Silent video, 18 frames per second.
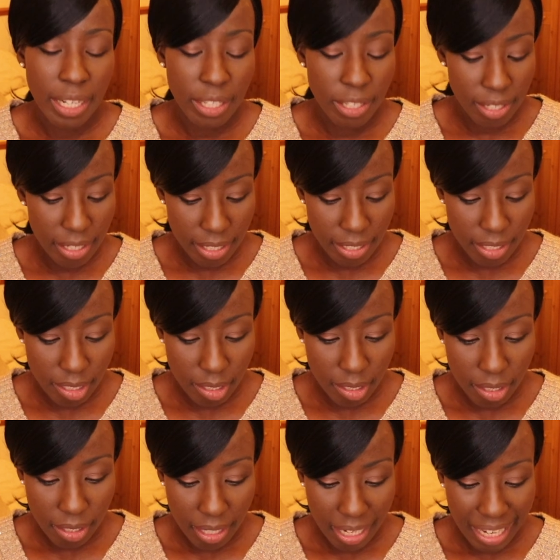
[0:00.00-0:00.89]
and you need
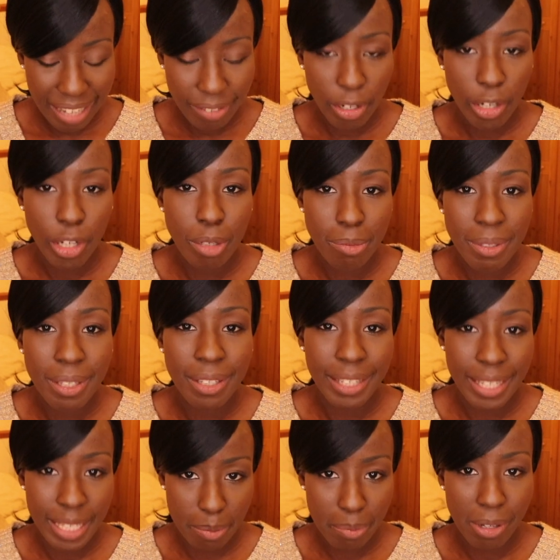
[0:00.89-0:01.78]
to have hope
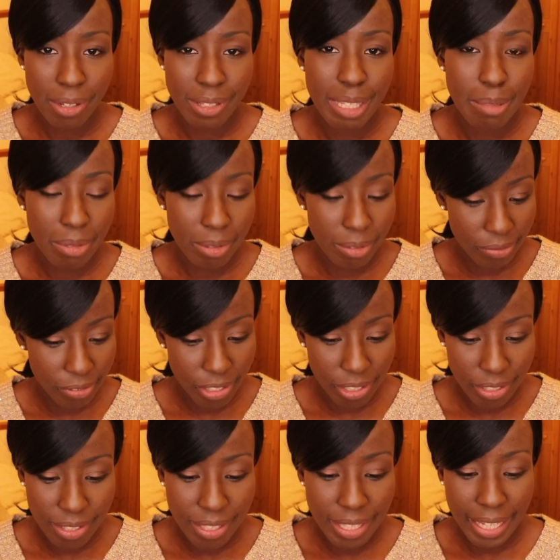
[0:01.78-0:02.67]
that it's possible for
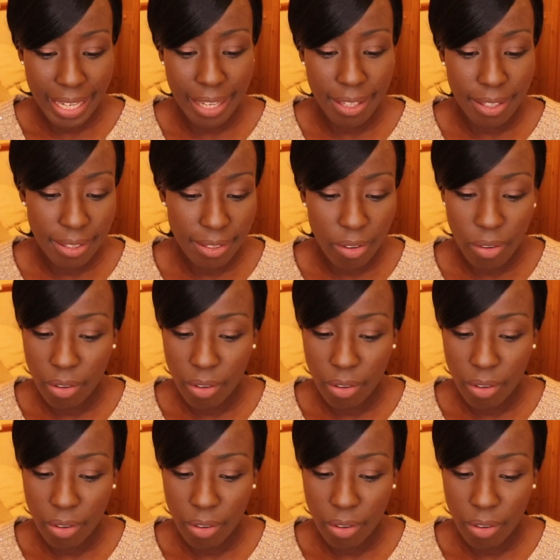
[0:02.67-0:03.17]
you to get